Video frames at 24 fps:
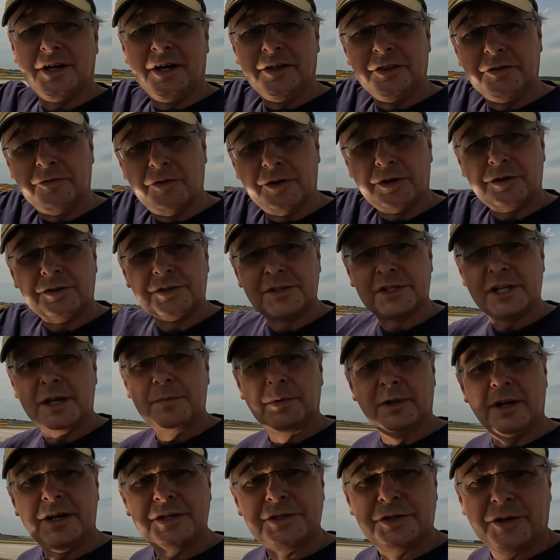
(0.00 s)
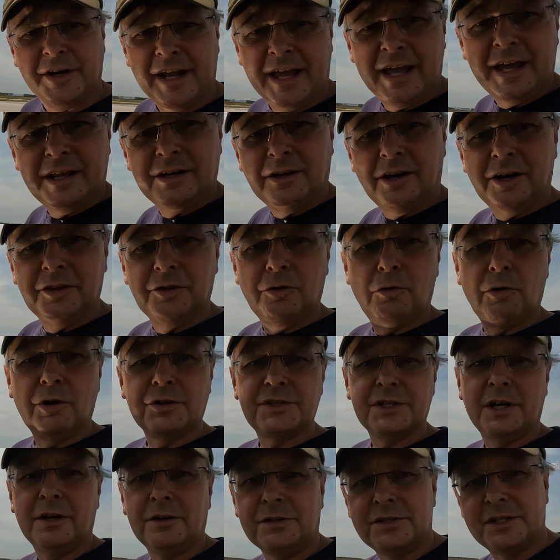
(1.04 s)
on the vertical stabilizer and on the
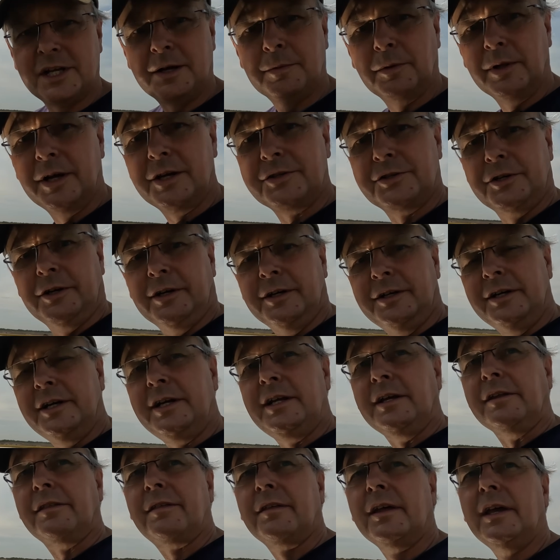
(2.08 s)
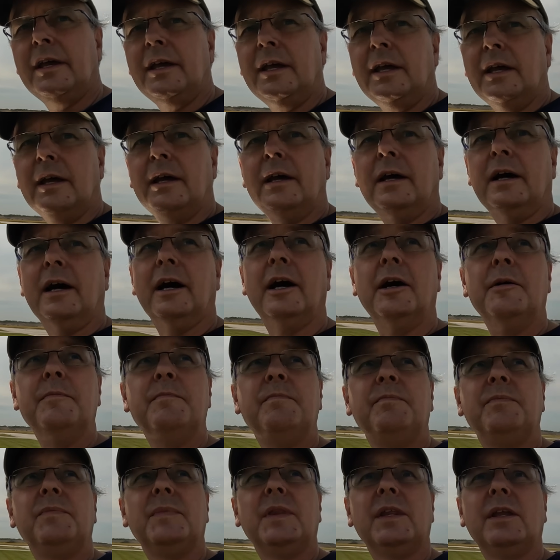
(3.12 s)
horizontal stabilizer underneath.
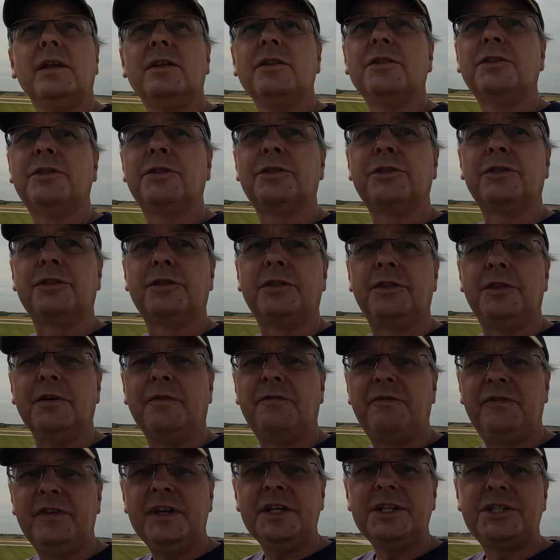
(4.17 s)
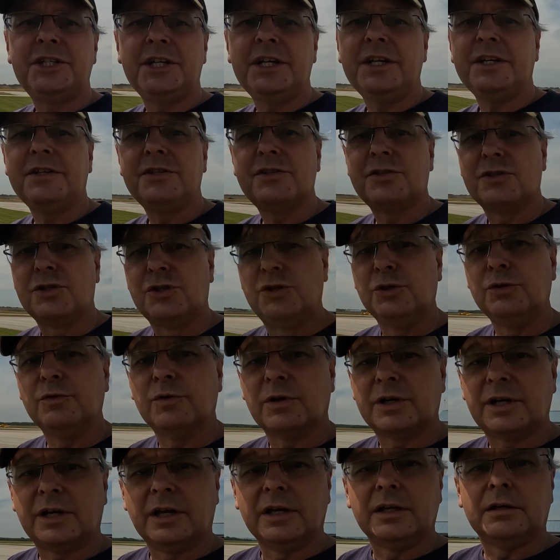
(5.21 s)
The VGs
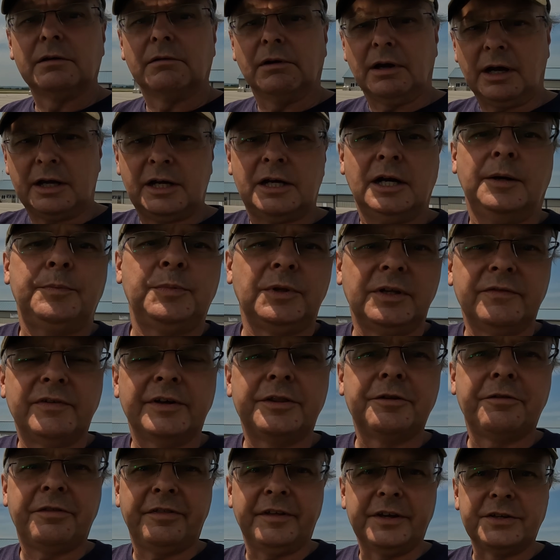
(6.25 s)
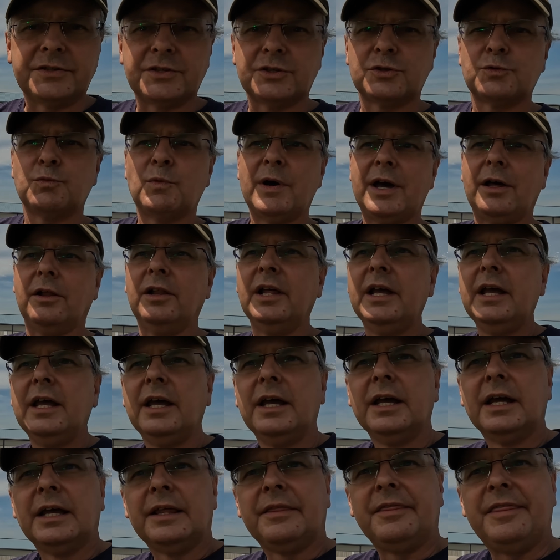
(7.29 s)
do a couple of other things as well.
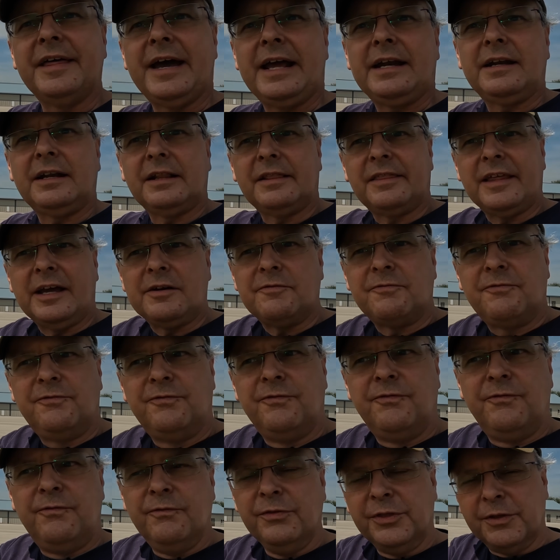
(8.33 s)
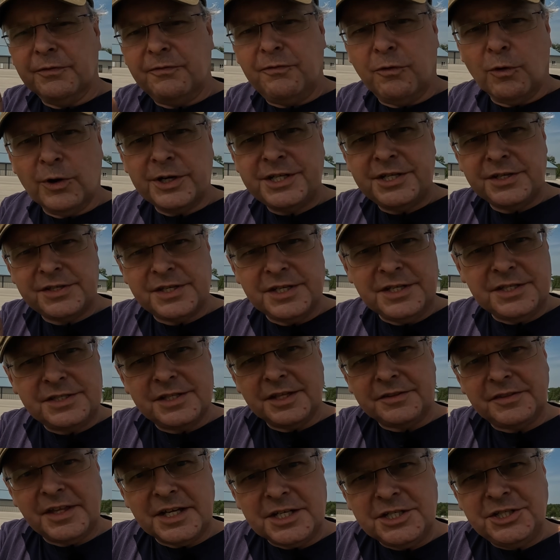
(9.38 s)
That the vortices
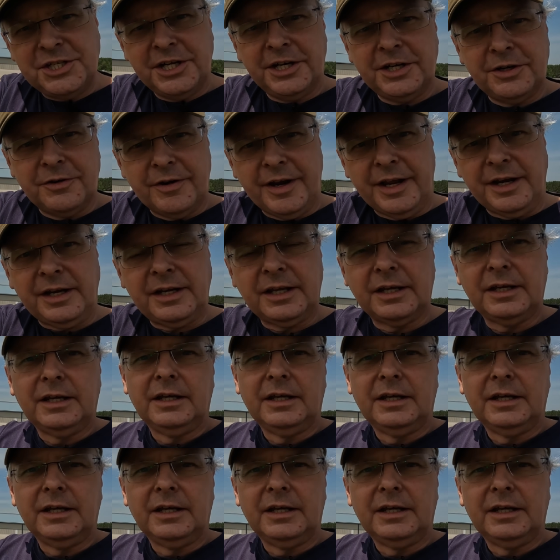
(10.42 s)
that they generate